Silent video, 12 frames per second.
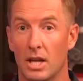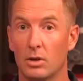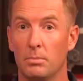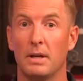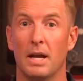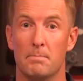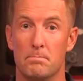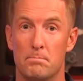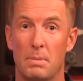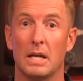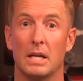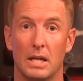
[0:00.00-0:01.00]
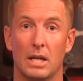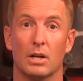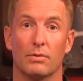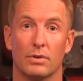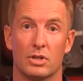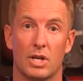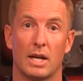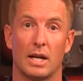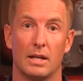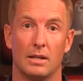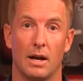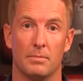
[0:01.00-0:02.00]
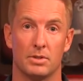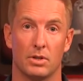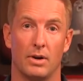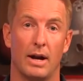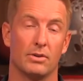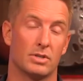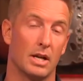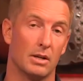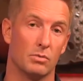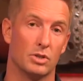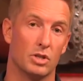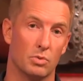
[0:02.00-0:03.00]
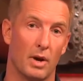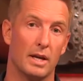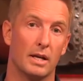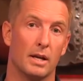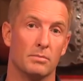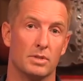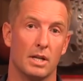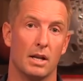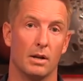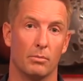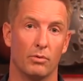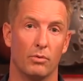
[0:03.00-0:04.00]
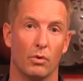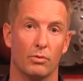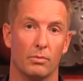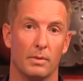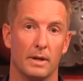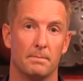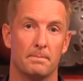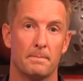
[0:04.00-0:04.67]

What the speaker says: It could be a big year for J.K. Dobbins at Ohio State, which is why he comes in at number 4 for me.